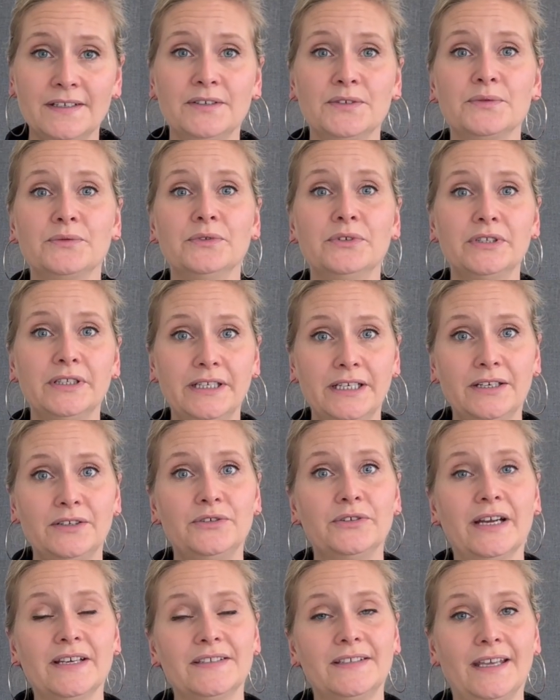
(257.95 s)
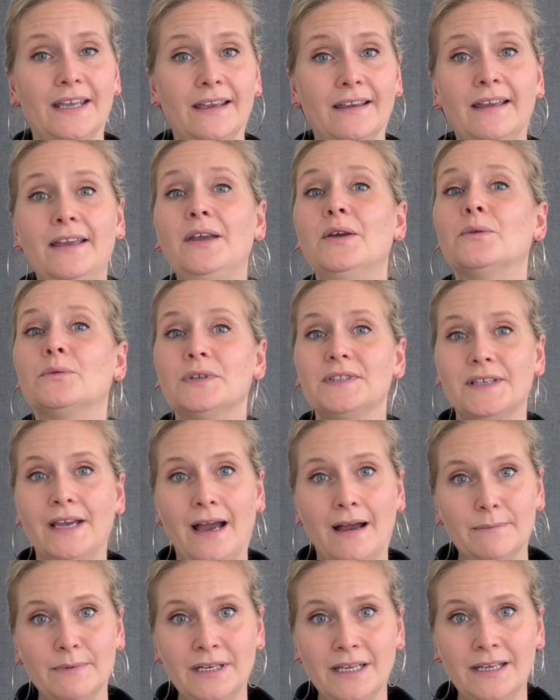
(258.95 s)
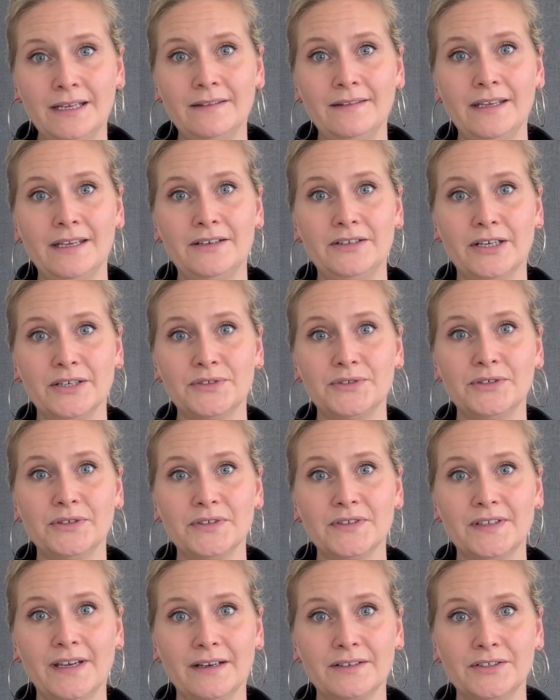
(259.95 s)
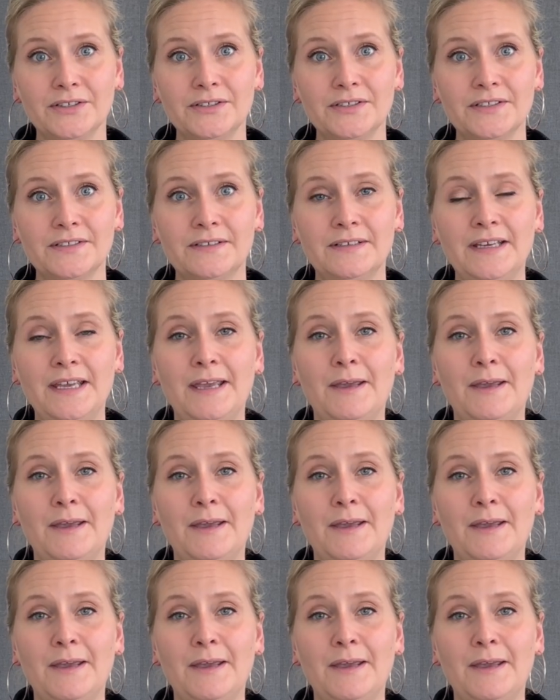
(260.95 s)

is really addressing what's happening in the industrial sectors.